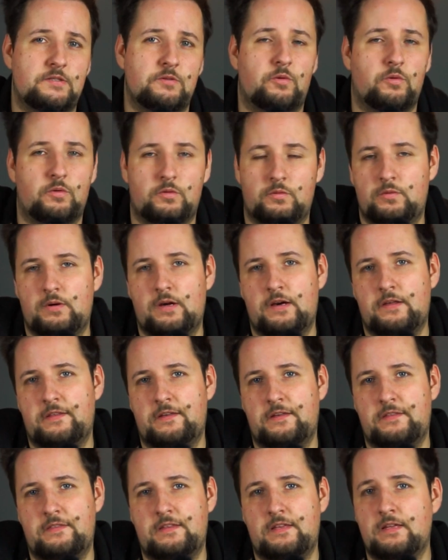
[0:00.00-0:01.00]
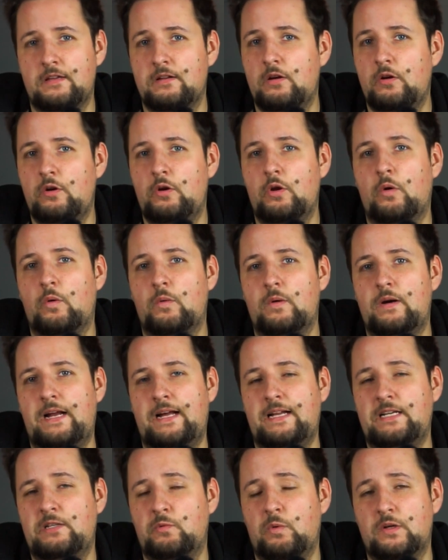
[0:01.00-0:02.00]
or rather the lower
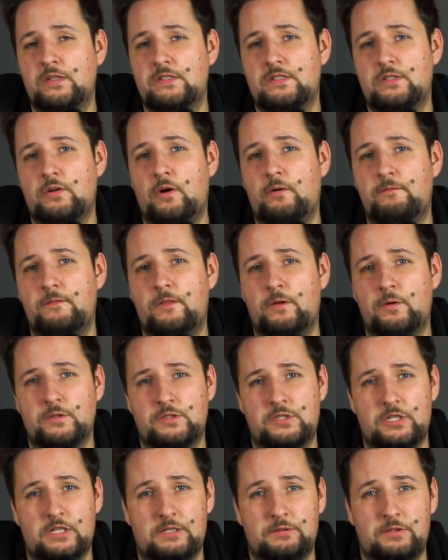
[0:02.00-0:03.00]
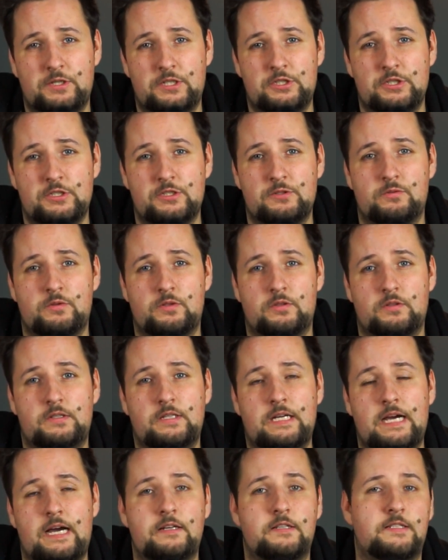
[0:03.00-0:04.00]
end ones of those generations were
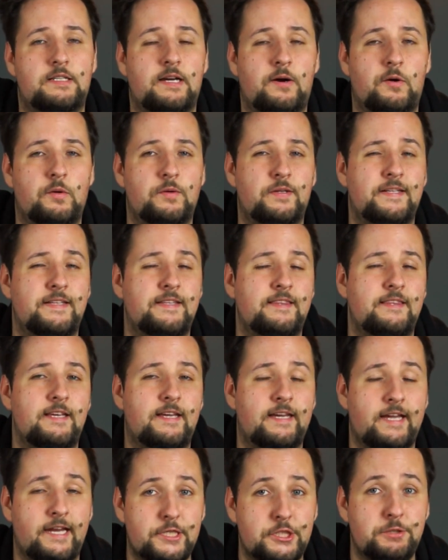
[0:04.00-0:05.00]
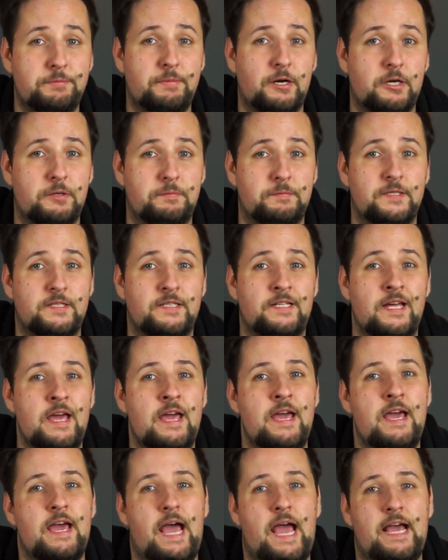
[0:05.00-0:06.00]
cut down in the cache department
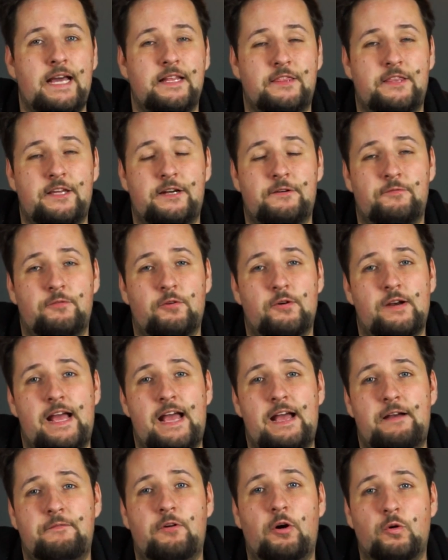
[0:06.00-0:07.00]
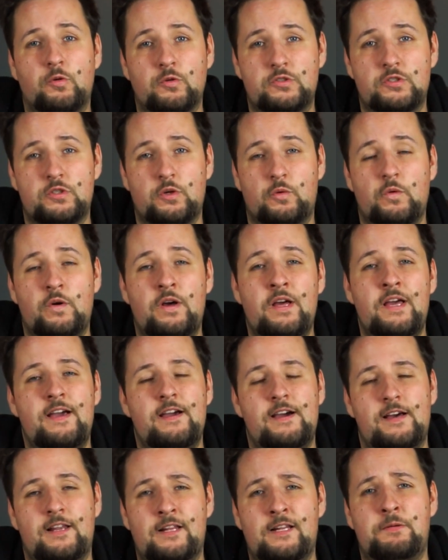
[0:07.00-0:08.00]
and therefore have also
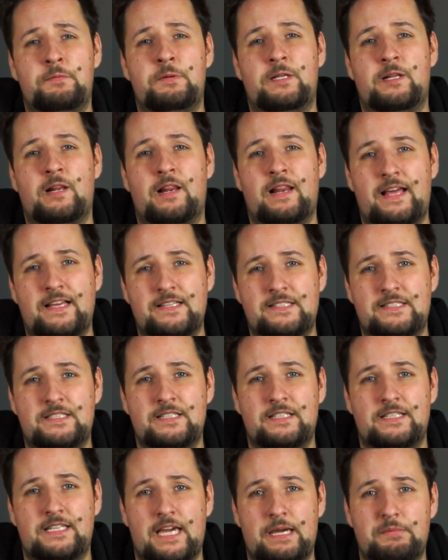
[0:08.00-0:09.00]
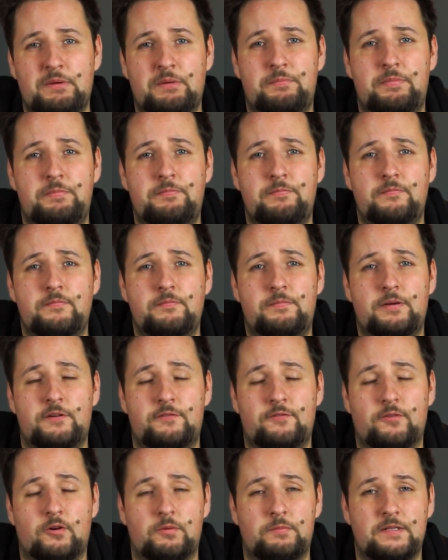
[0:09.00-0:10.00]
a little bit less gaming
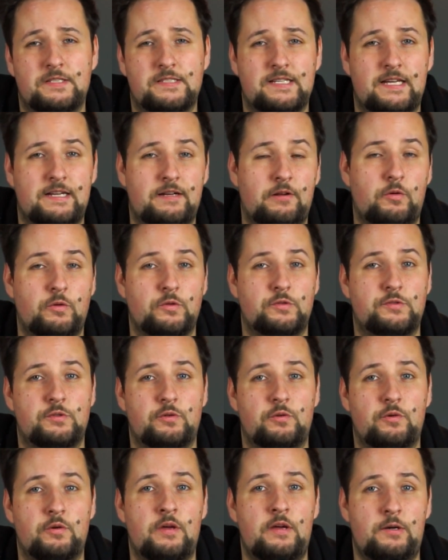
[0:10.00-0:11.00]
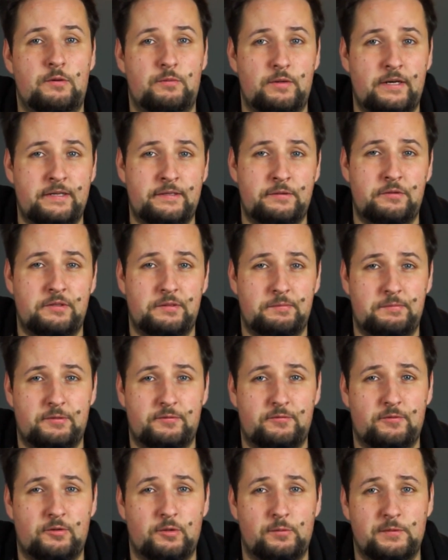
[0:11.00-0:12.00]
performance and also rendering
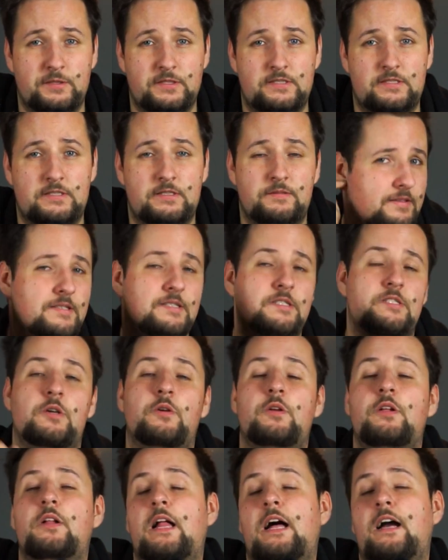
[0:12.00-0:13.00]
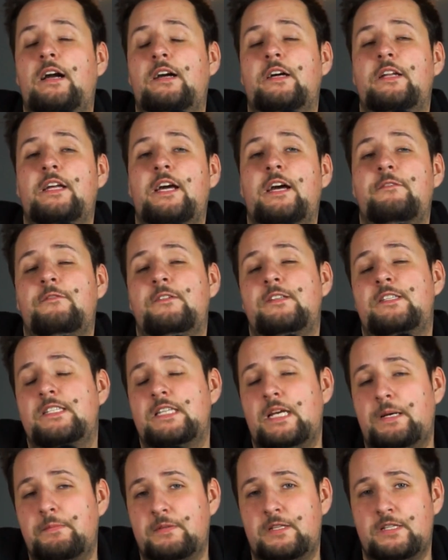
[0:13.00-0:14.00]
performance. So you're gonna have
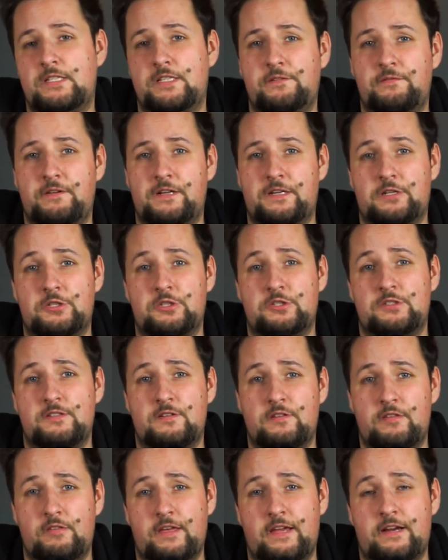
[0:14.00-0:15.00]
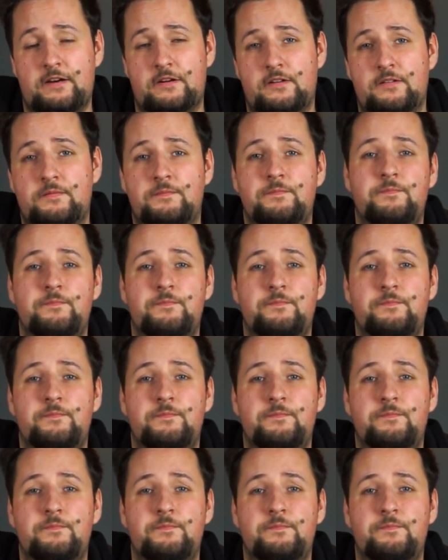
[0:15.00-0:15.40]
some disadvantages there.